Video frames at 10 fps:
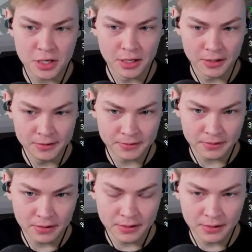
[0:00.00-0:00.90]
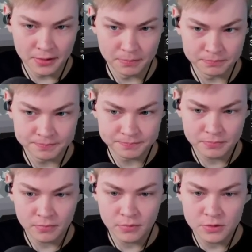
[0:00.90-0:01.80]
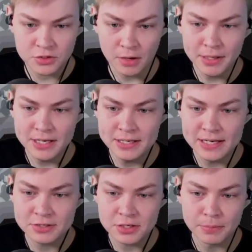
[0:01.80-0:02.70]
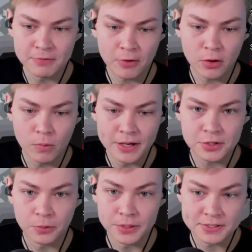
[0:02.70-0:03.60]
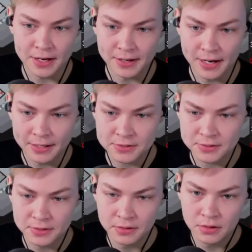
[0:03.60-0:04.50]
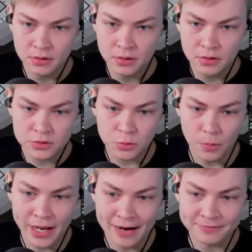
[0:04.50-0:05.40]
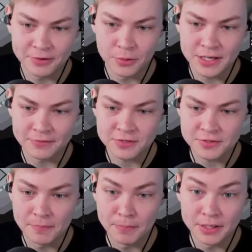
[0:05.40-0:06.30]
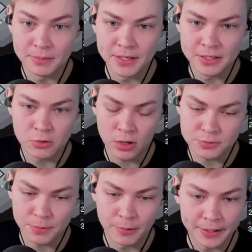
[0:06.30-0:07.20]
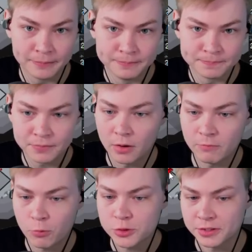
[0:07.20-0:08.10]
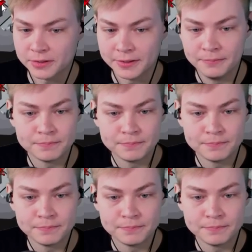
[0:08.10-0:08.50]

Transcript: gear, somebody needs to be far away to reset Nex. So what we have to do is have somebody be crossbowing. Unfortunately.